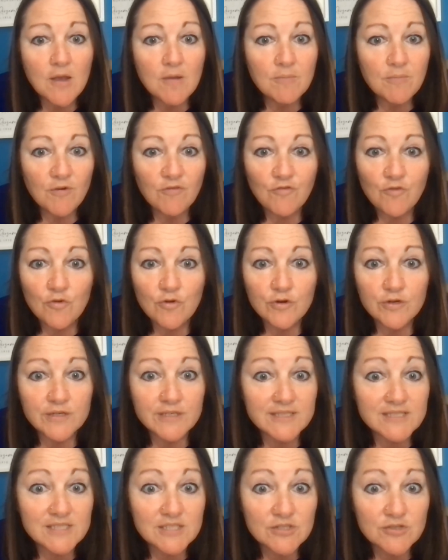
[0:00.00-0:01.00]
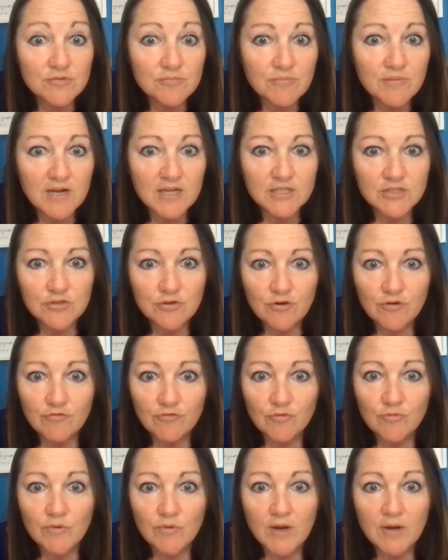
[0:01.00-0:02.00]
before it's too much or
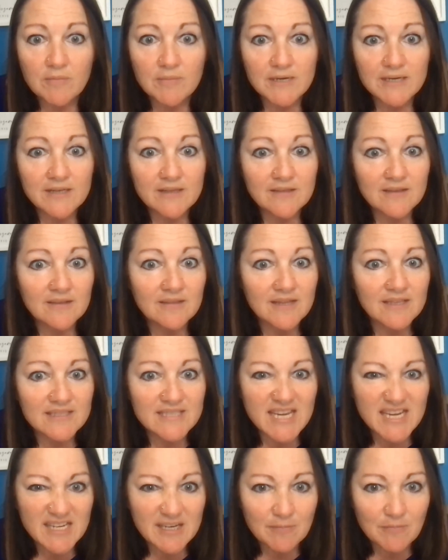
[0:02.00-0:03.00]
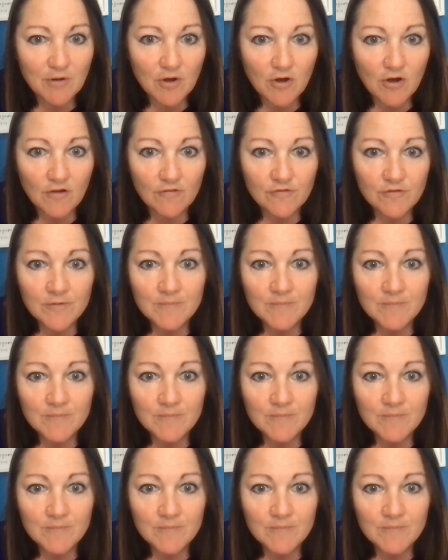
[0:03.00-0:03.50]
overwhelming, and then they take them off.